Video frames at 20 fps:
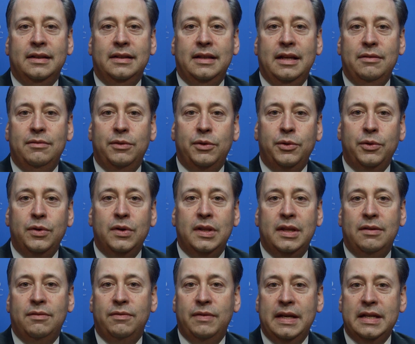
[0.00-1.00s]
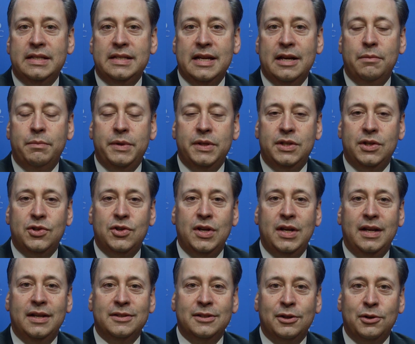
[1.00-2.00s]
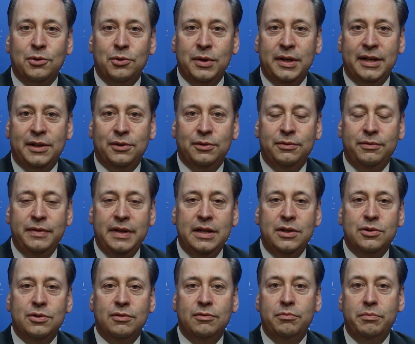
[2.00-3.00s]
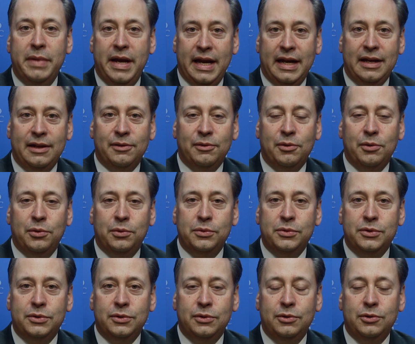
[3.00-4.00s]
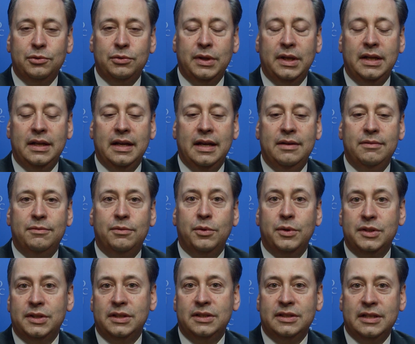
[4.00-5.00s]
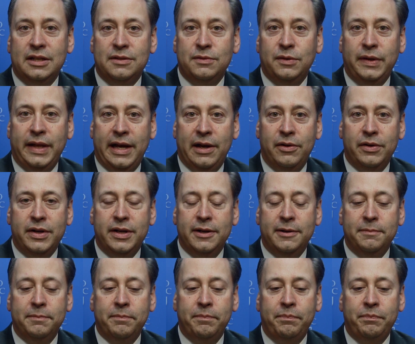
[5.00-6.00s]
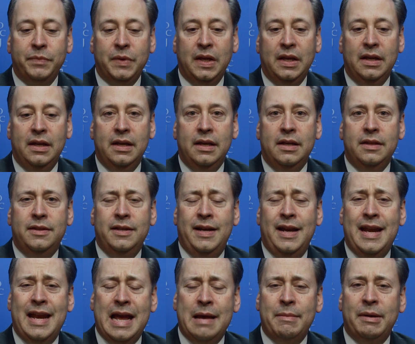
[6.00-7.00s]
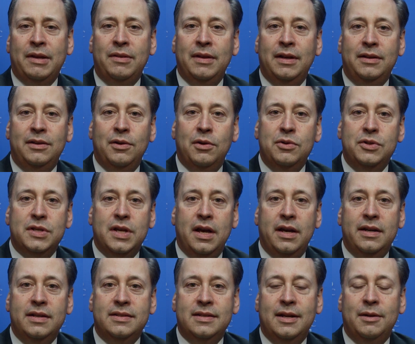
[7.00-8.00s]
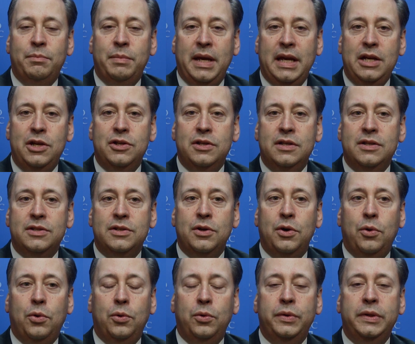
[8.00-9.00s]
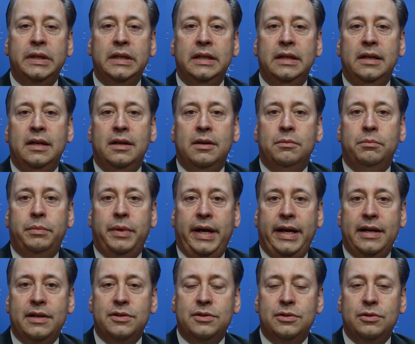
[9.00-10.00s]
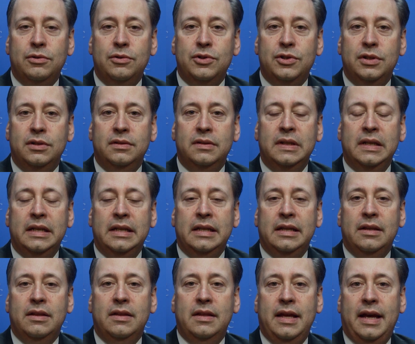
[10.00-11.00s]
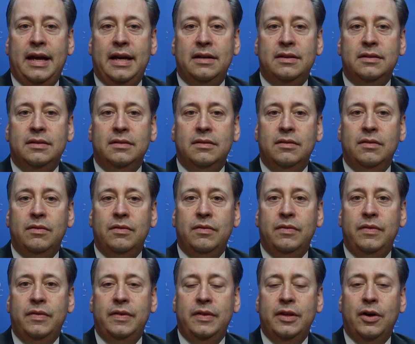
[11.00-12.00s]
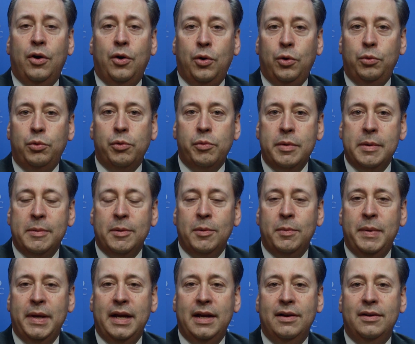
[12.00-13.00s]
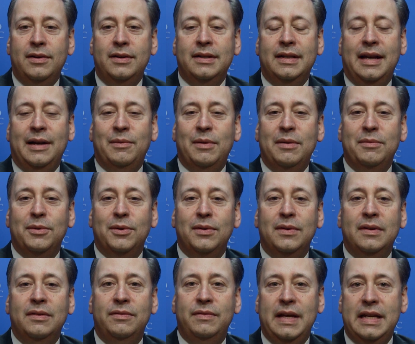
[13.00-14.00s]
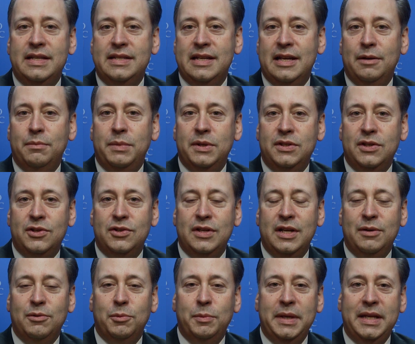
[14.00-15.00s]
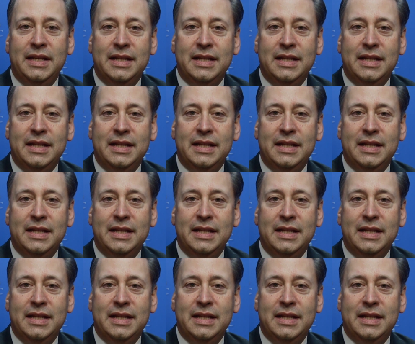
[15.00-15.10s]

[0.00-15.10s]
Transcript: they've learned that face-down positioning is a critical feature of macular hole surgery and for successful outcome. The dynamic that goes on is that a patient is told by a surgeon that the hole will be repaired, however, face-down positioning will be